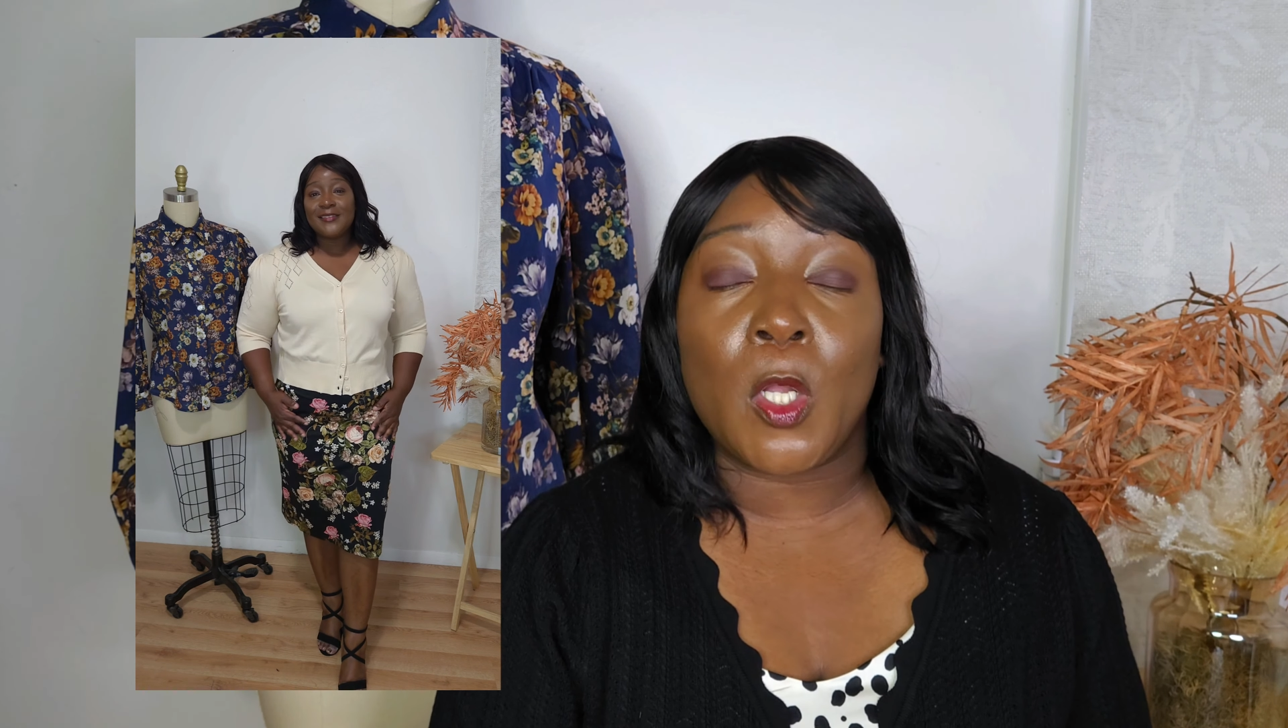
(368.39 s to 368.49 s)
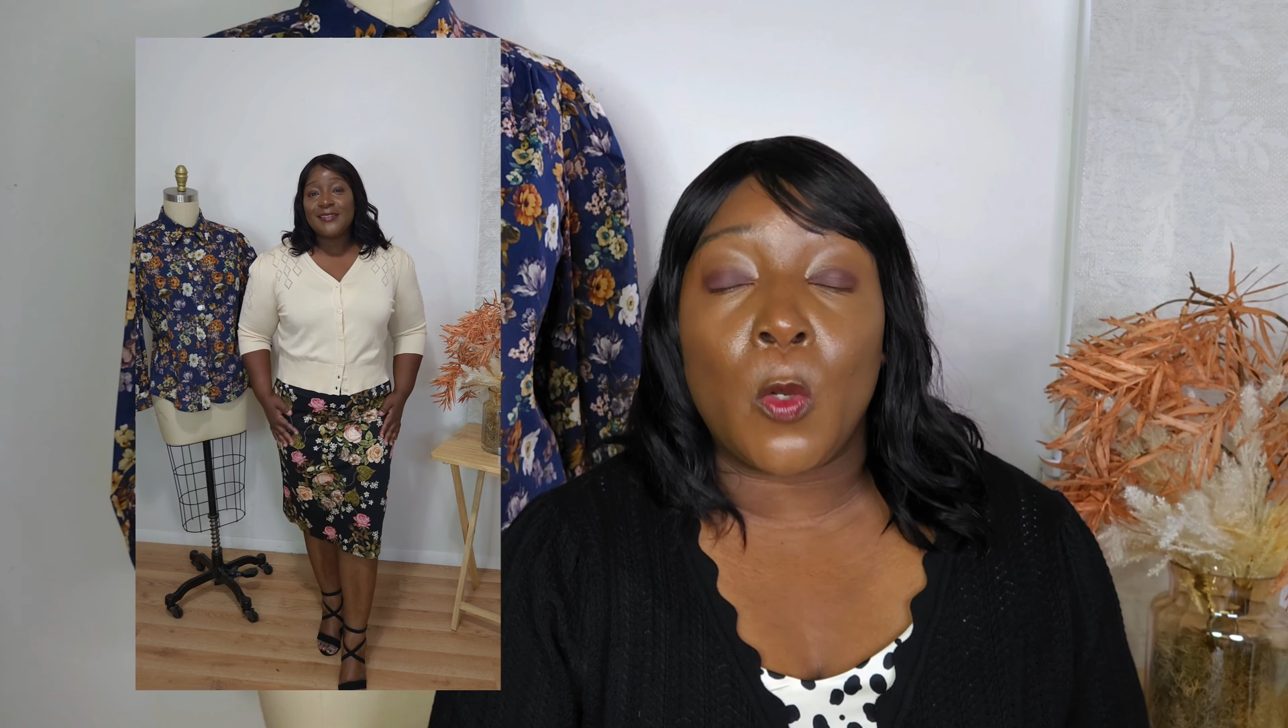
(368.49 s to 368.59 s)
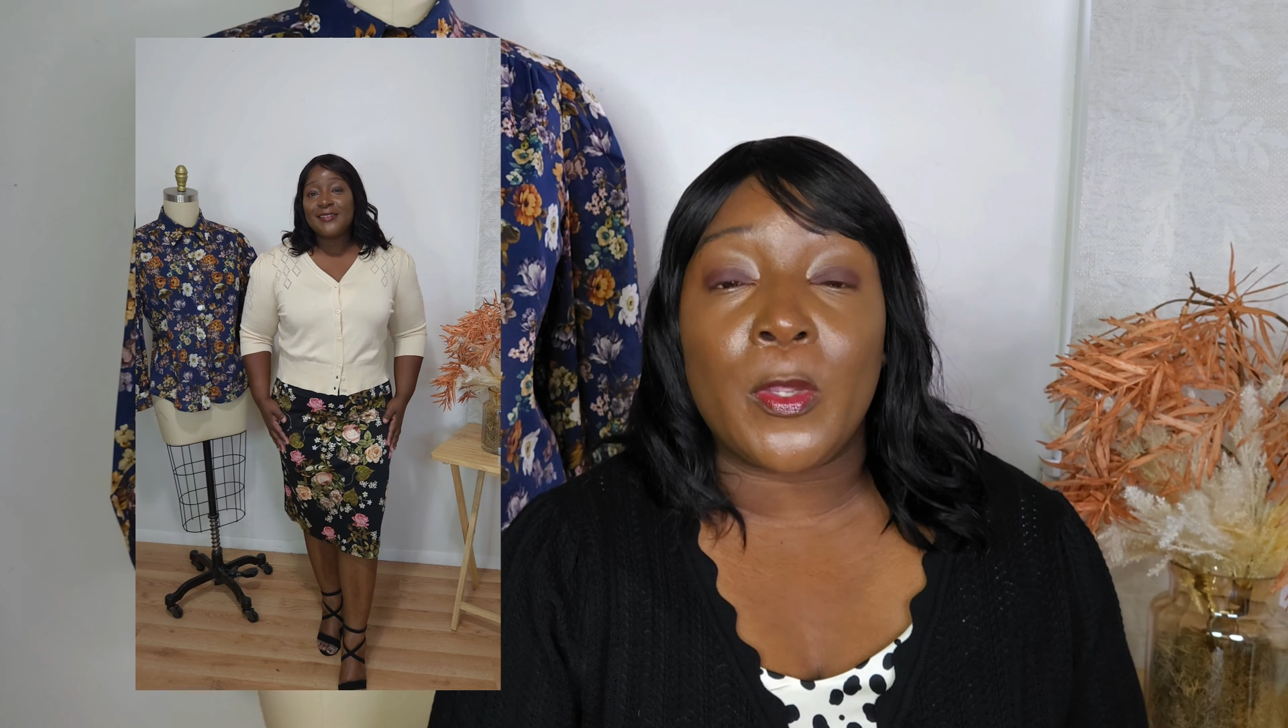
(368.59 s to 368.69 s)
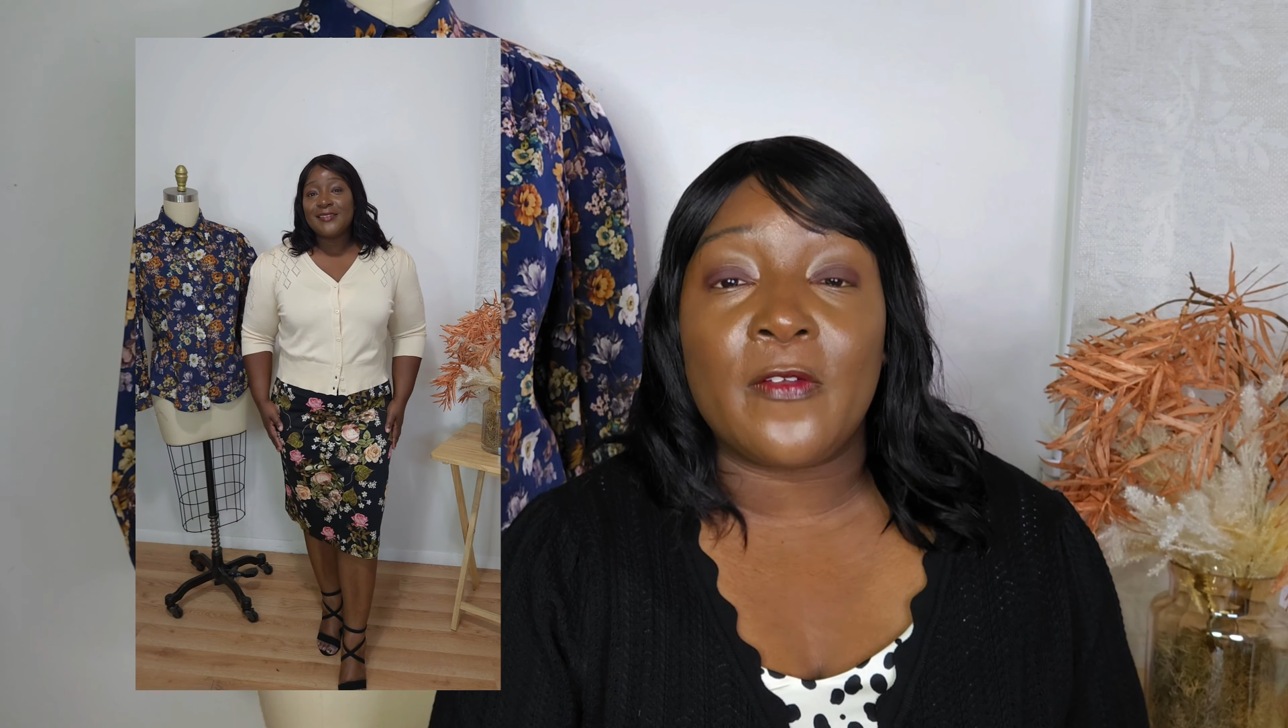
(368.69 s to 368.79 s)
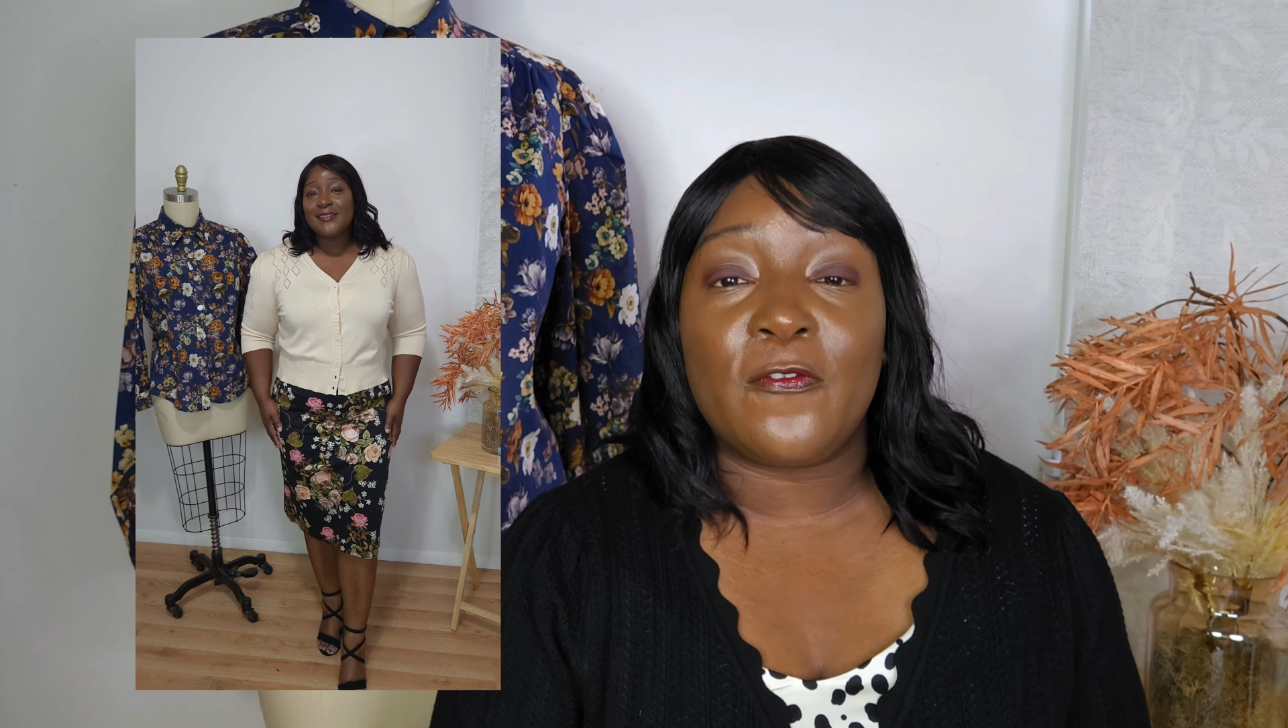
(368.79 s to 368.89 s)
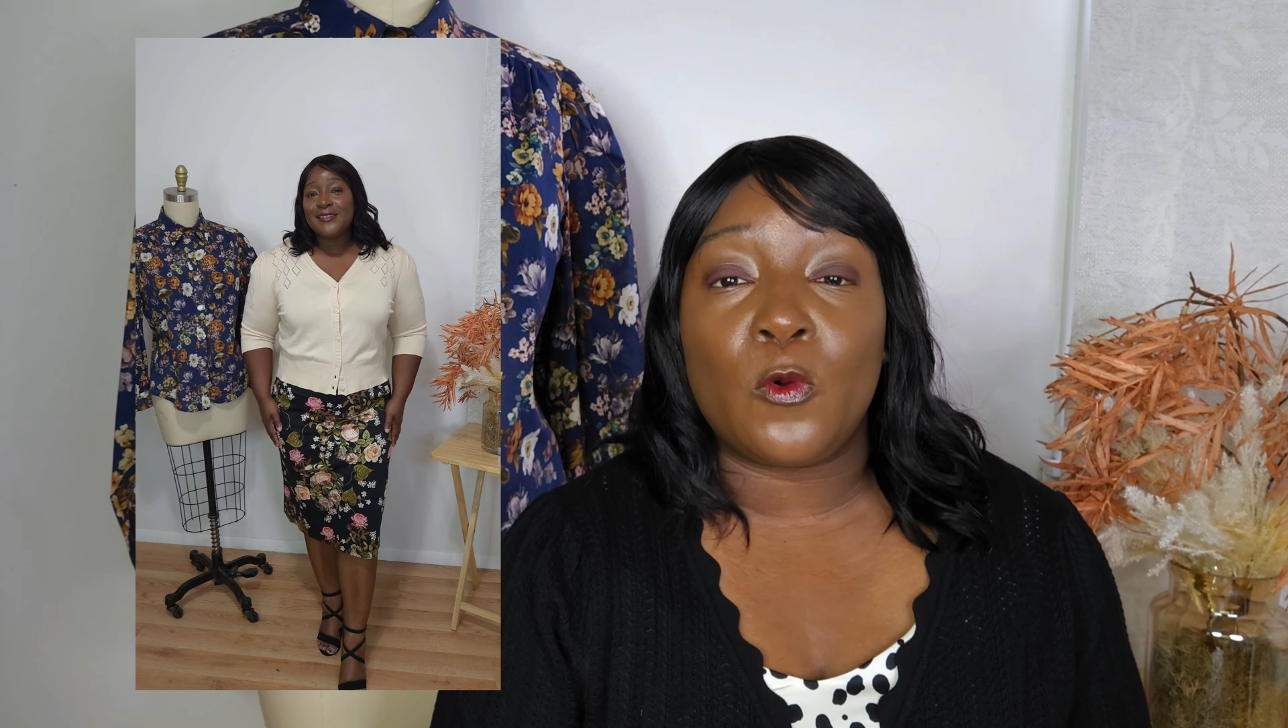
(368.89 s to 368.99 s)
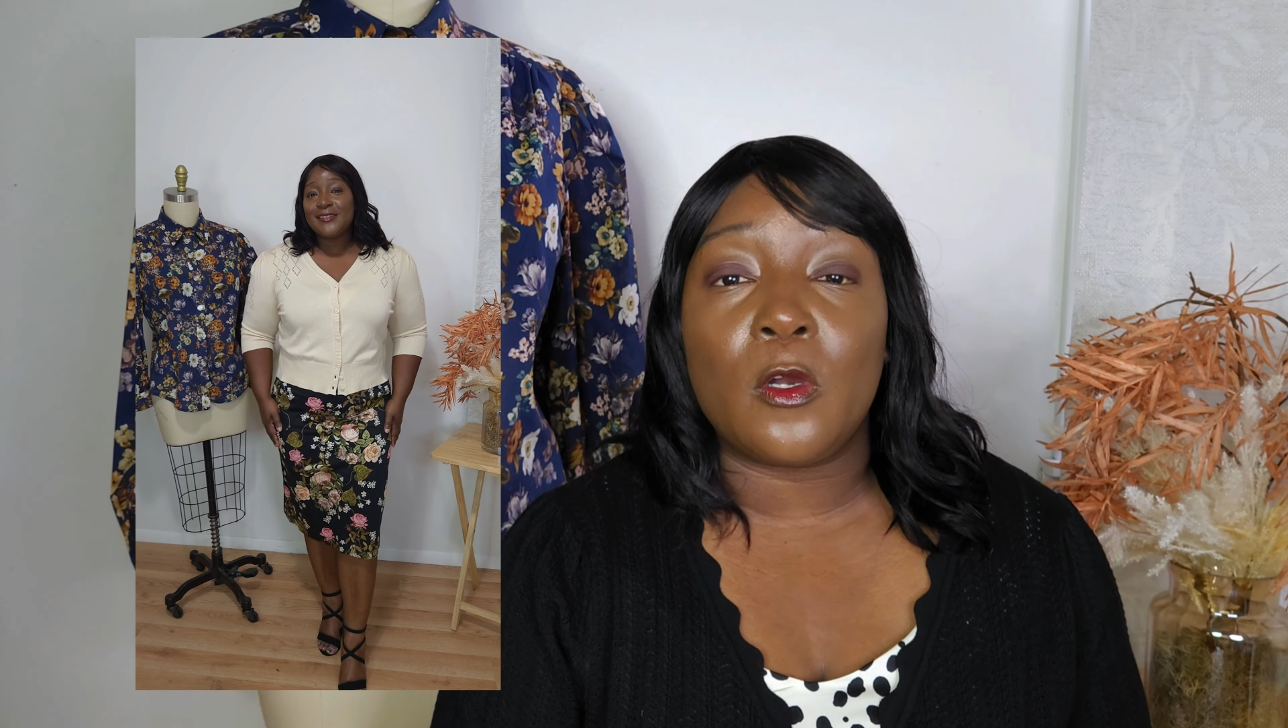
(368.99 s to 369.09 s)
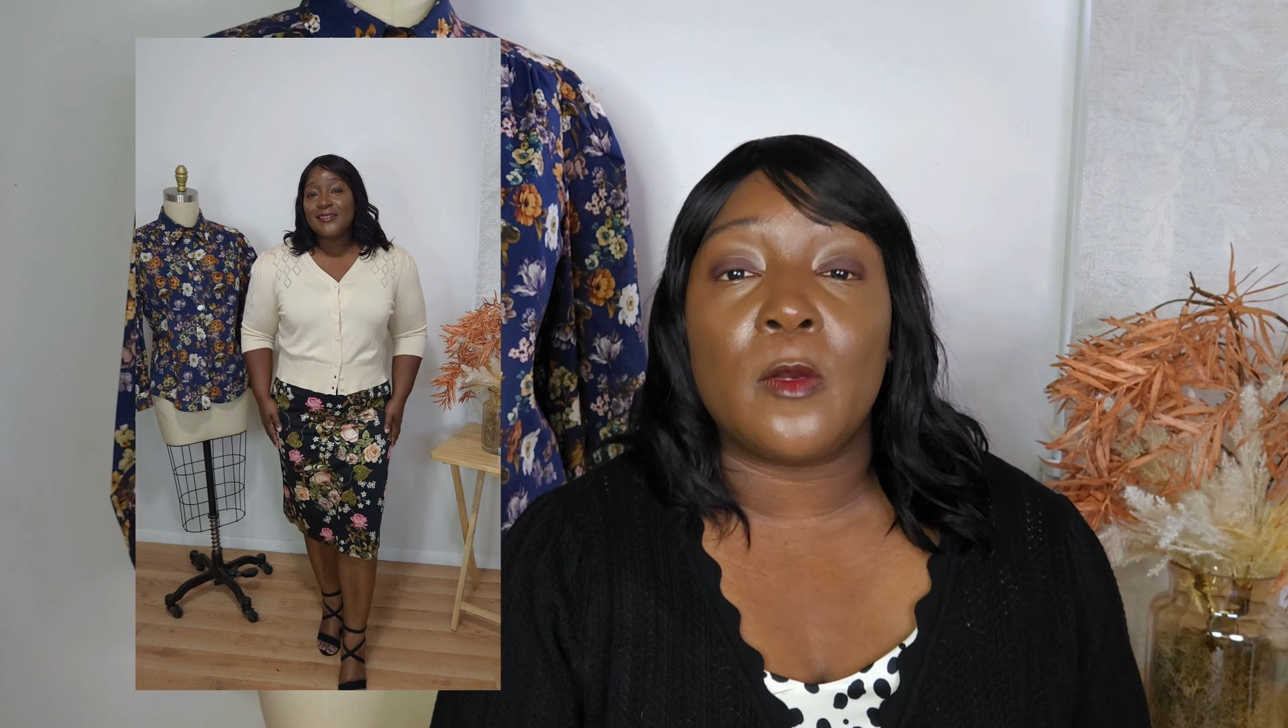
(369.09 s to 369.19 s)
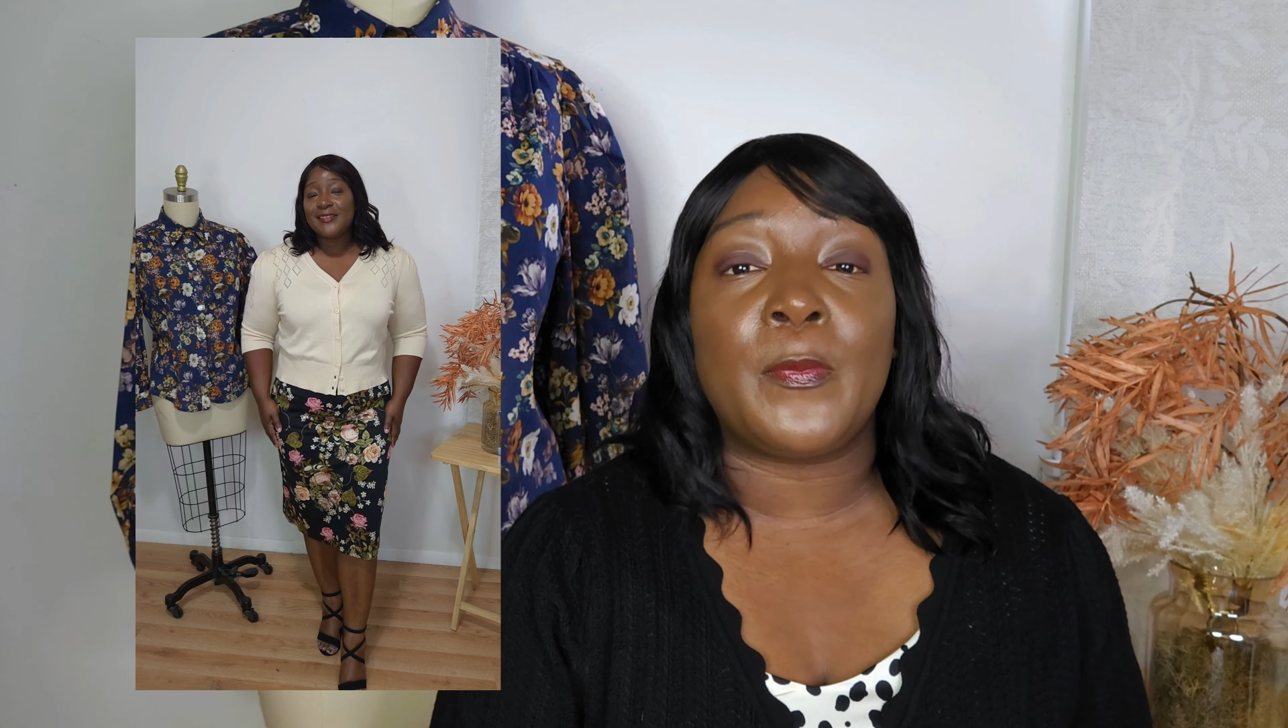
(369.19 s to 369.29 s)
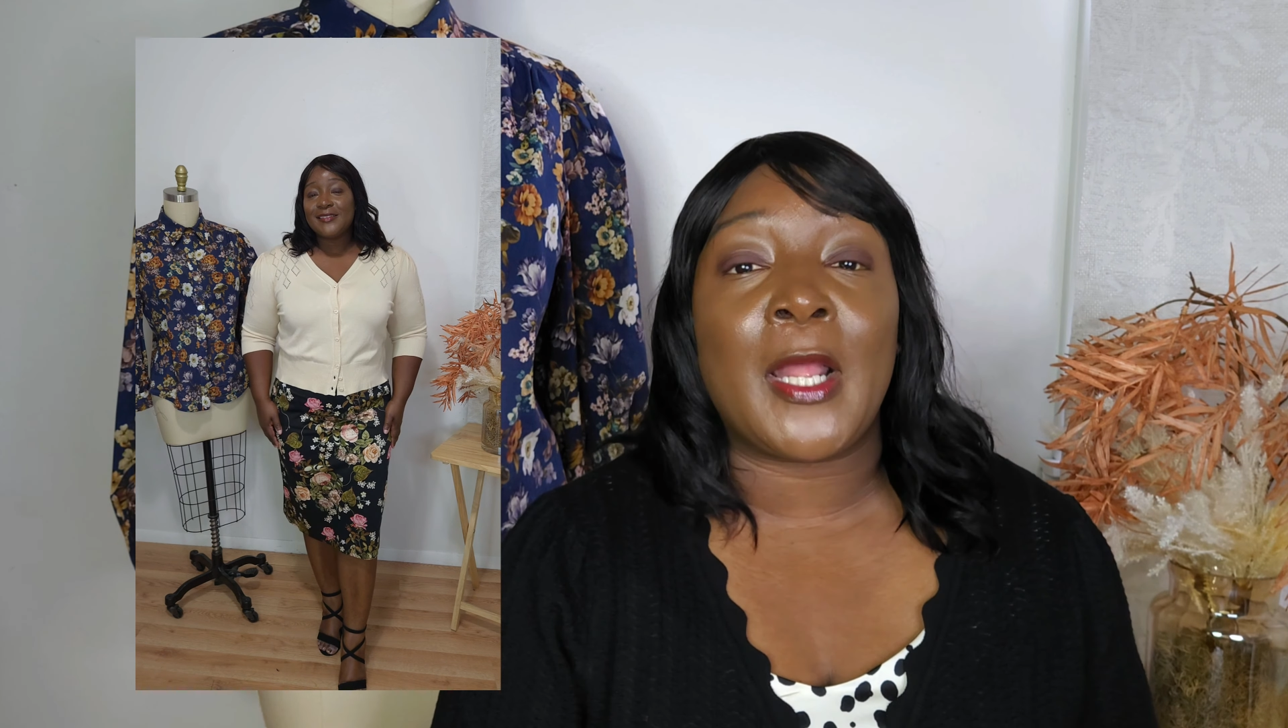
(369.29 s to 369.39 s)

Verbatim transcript: going for,